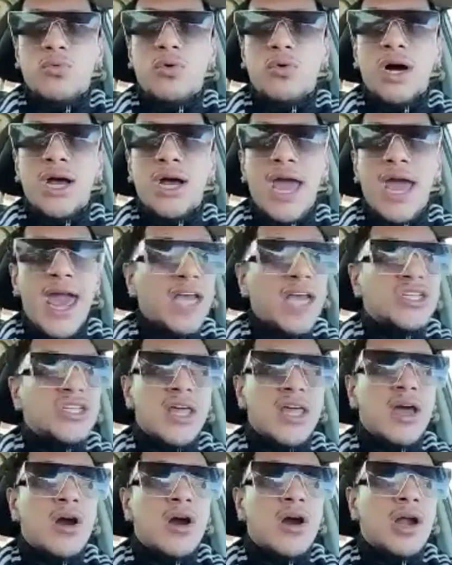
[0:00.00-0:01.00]
age they
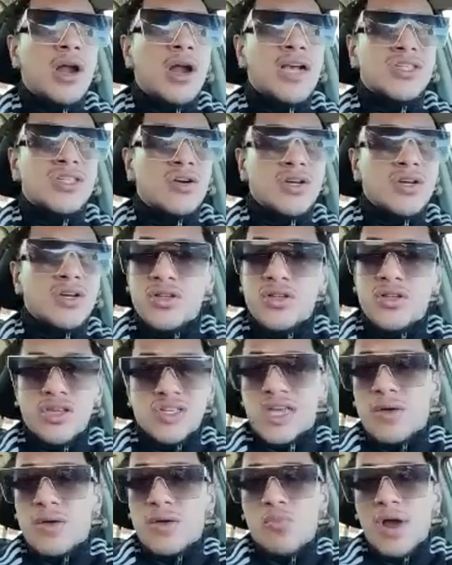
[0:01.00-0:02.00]
are, as long as they're the
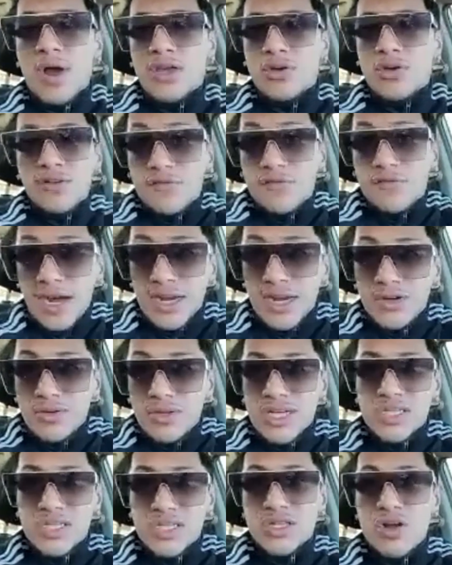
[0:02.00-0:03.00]
same weight. You can fight a dude
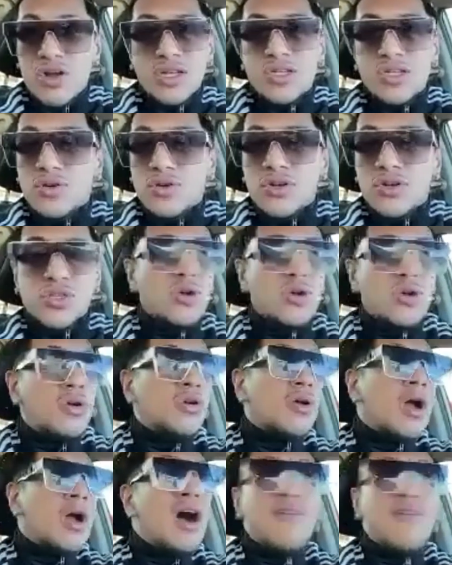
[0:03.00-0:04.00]
that's 32 years old
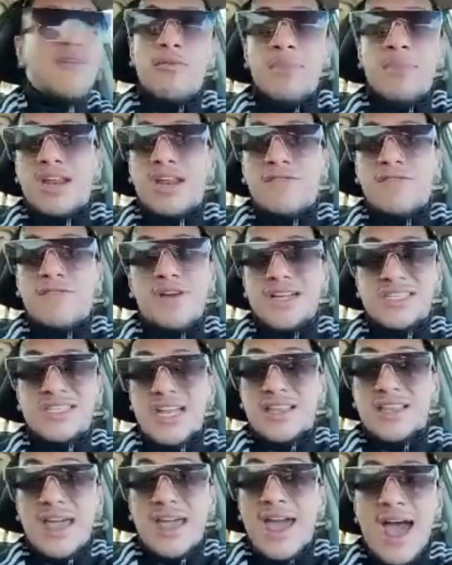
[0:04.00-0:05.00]
or however many fights
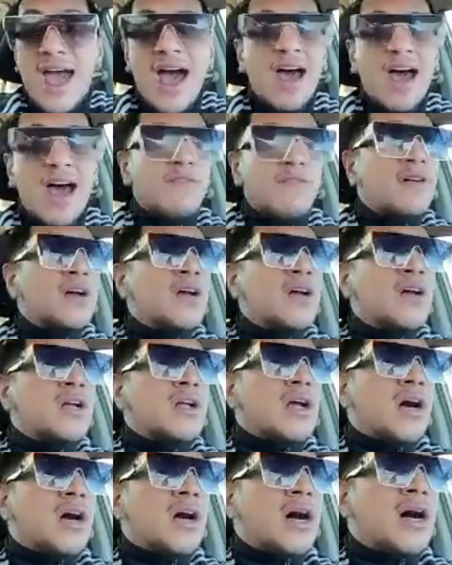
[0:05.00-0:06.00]
that they have,
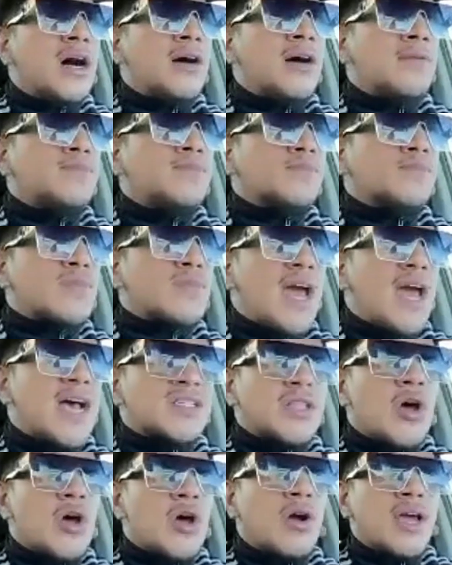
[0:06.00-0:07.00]

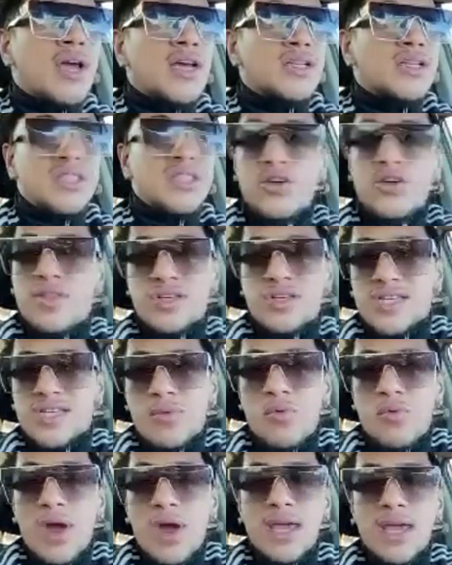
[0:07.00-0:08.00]
as long as they're the
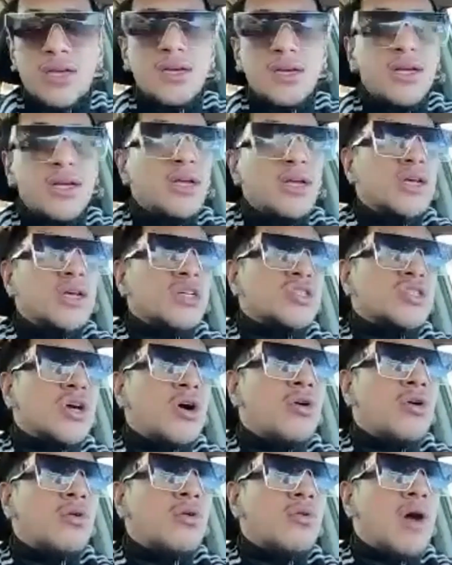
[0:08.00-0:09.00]
same weight.
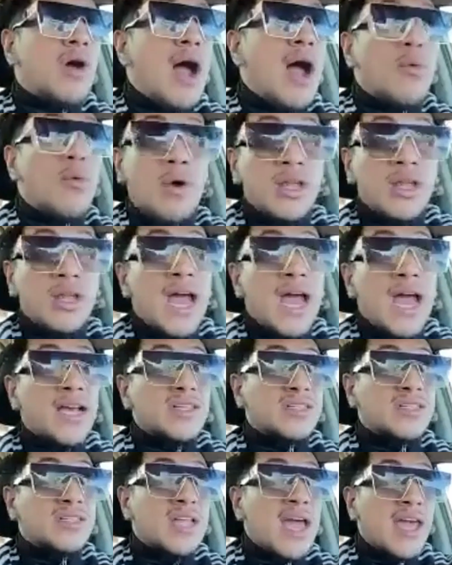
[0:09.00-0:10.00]
So I won that
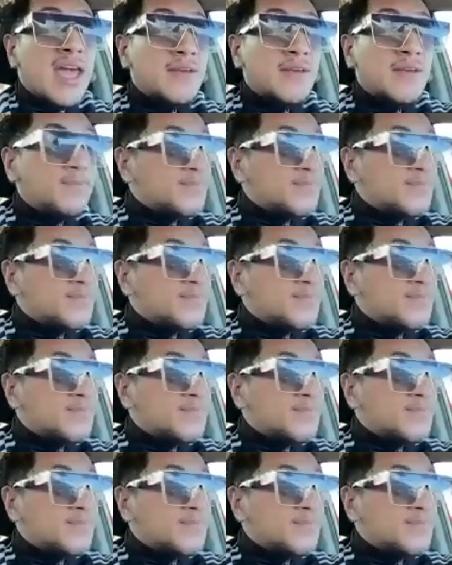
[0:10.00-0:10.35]
state